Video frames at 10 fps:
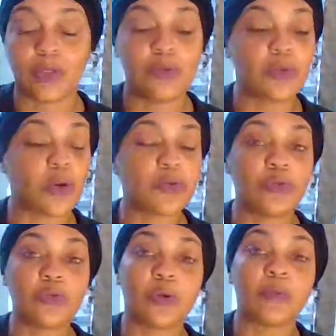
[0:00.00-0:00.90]
you know
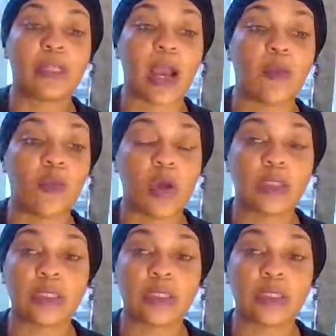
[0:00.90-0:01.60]
you're gonna be that one